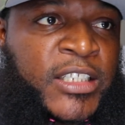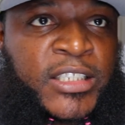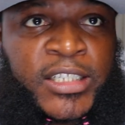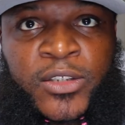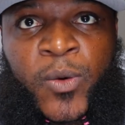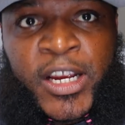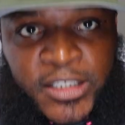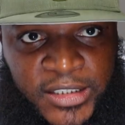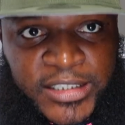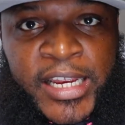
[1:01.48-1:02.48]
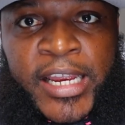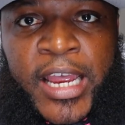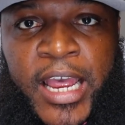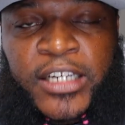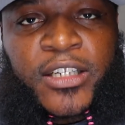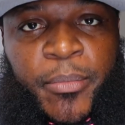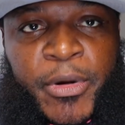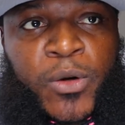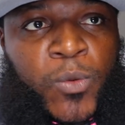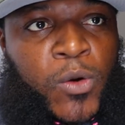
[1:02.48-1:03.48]
is this this? Why is this that? So I've
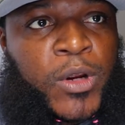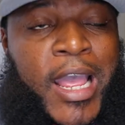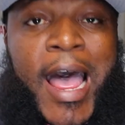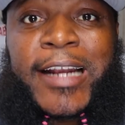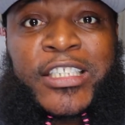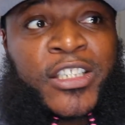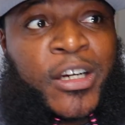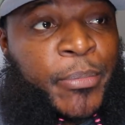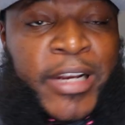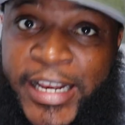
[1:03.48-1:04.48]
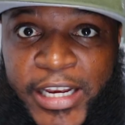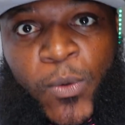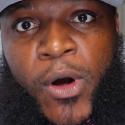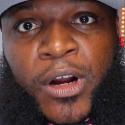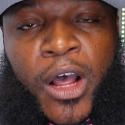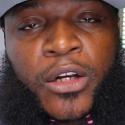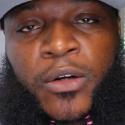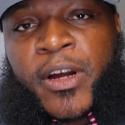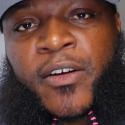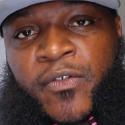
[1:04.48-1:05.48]
been woke. I just completely woke all
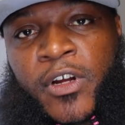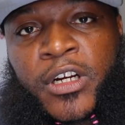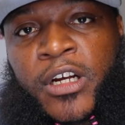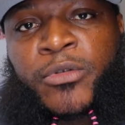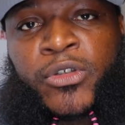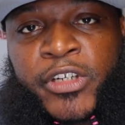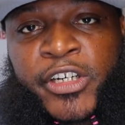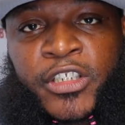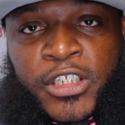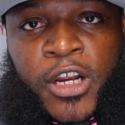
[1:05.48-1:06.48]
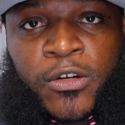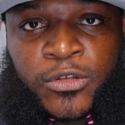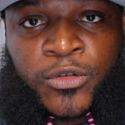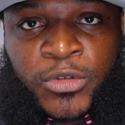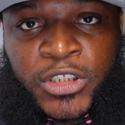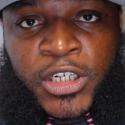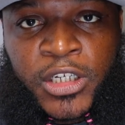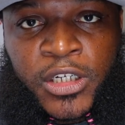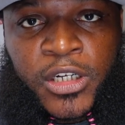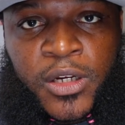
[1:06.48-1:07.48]
the way the fuck up 2 years ago. You know what I'm
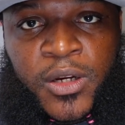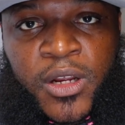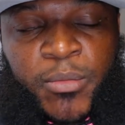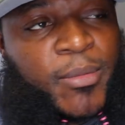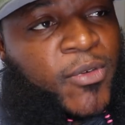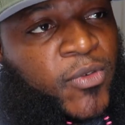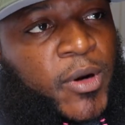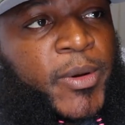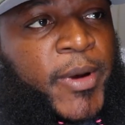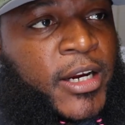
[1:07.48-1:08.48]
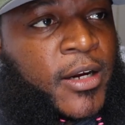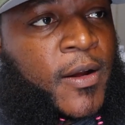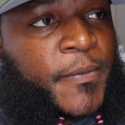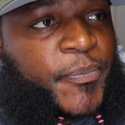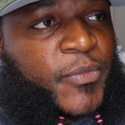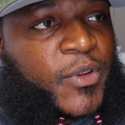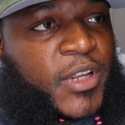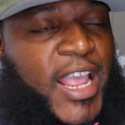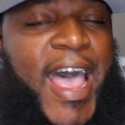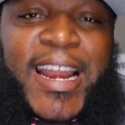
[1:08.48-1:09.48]
saying? But before we wake up,
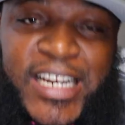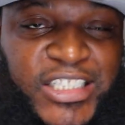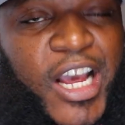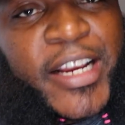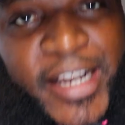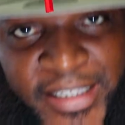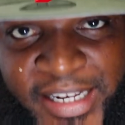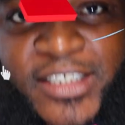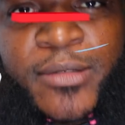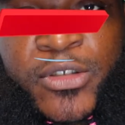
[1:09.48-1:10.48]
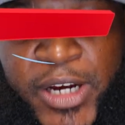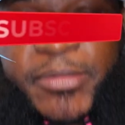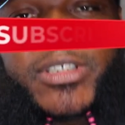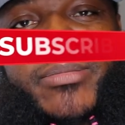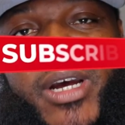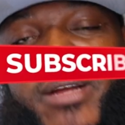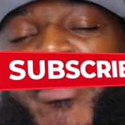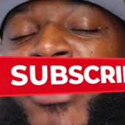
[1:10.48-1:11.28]
I need y'all to hit that subscription button.